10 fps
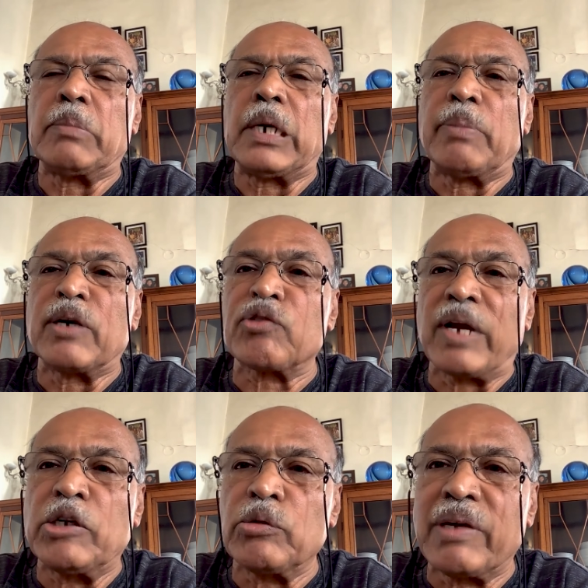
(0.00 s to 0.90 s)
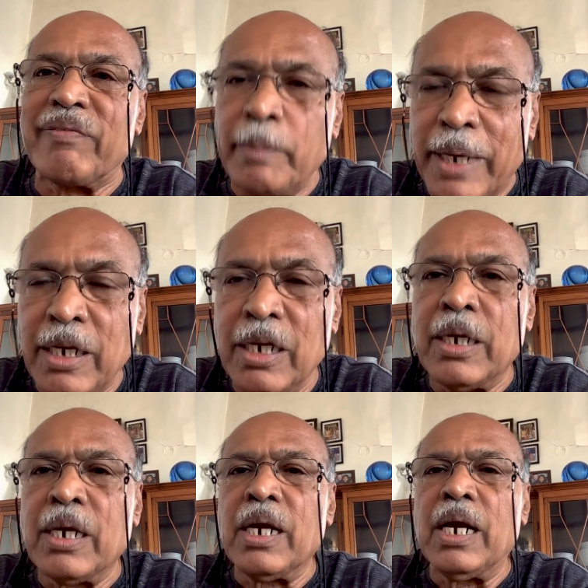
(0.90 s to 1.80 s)
bus ride to the women.
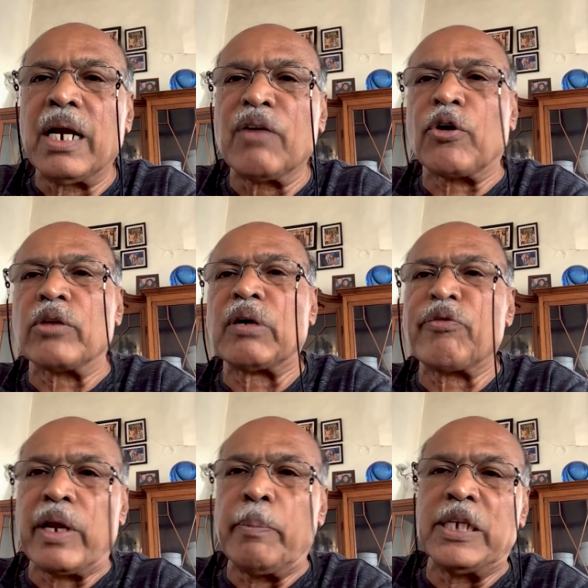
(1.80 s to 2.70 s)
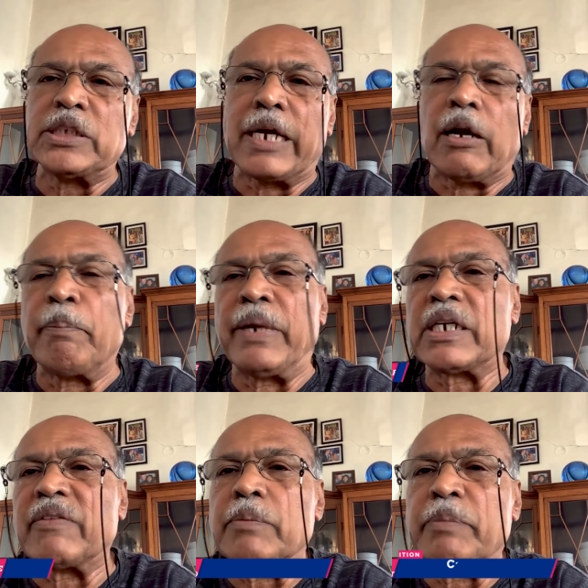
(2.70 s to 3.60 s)
And of course, the freebies, they
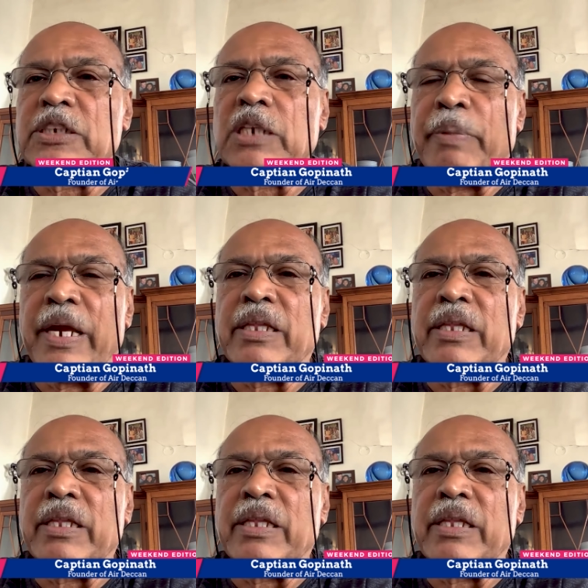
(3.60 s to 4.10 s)
competed with B J P.